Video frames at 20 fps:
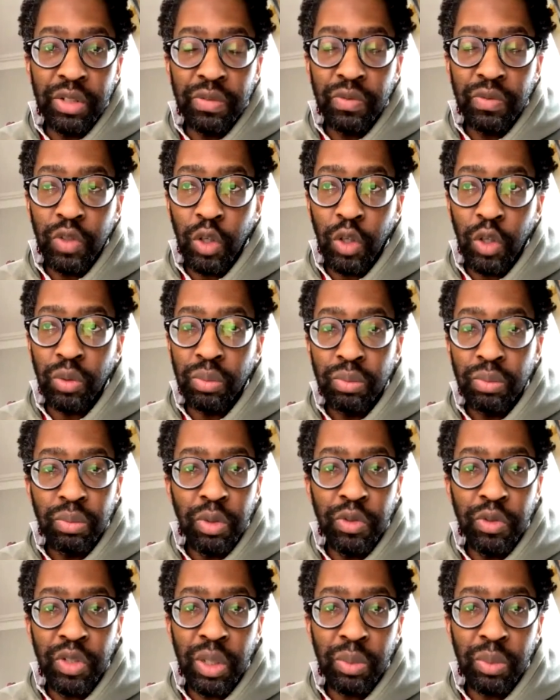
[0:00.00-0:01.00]
No, move
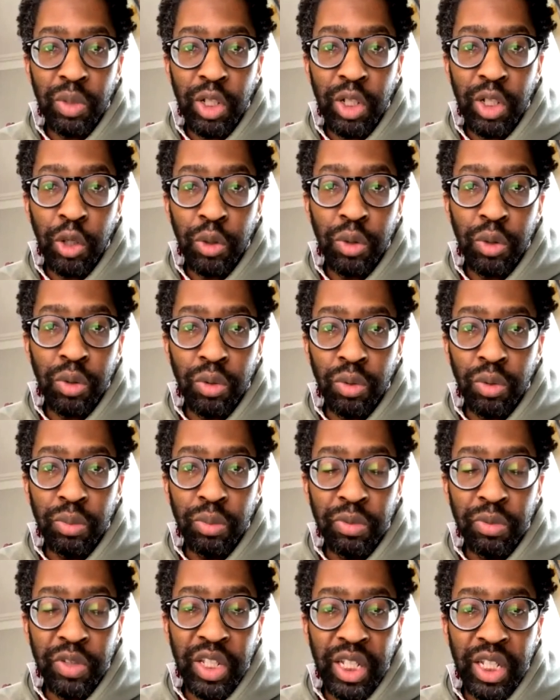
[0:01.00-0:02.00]
somewhere local
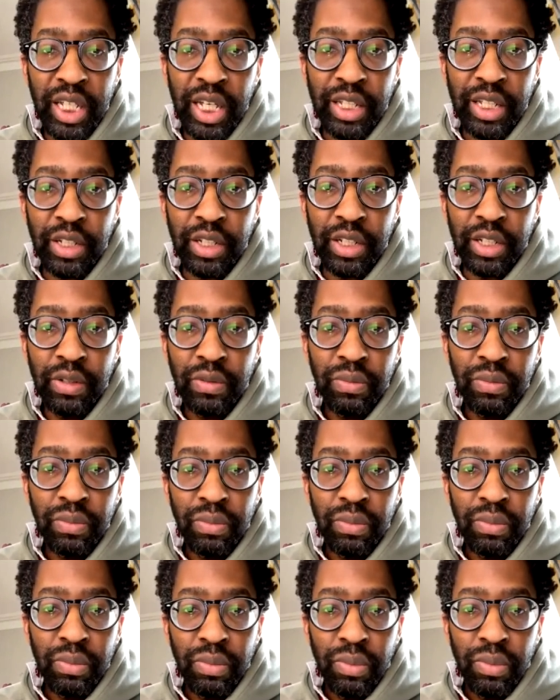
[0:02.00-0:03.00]
within Kenya
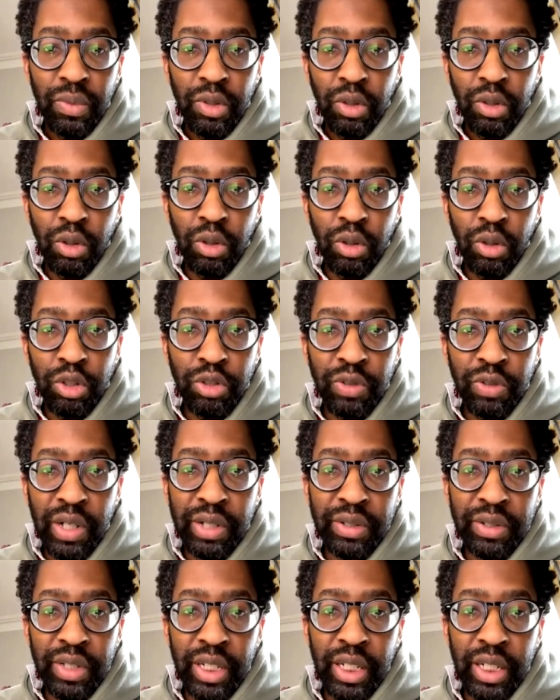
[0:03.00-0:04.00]
or
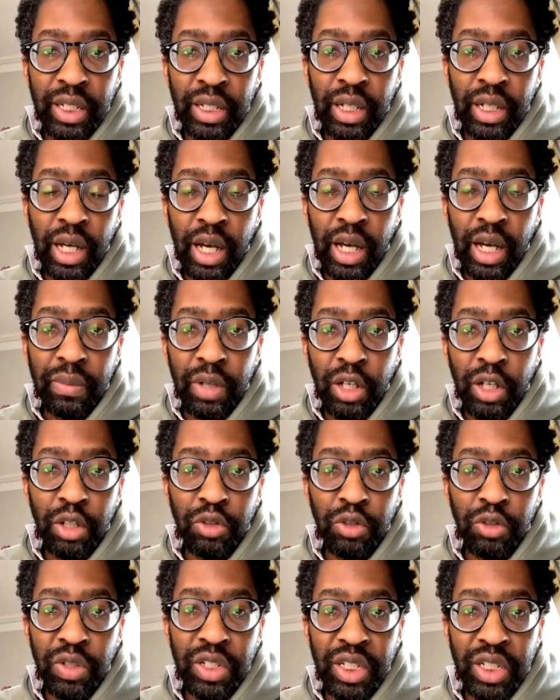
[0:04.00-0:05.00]
surrounding
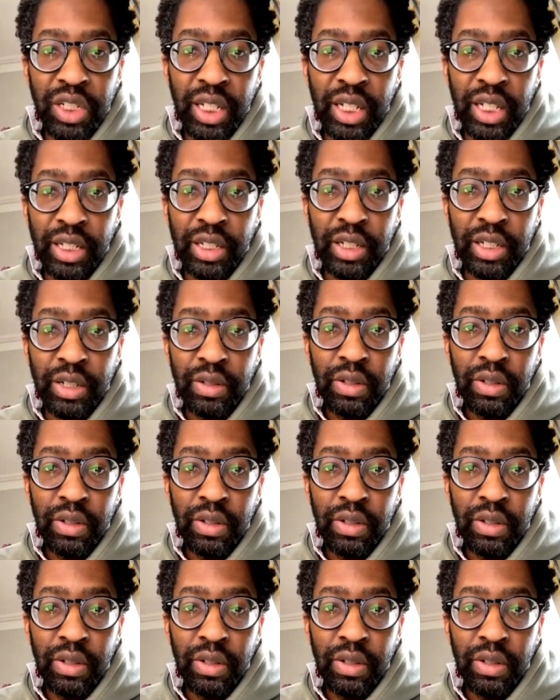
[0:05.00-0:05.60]
countries in Kenya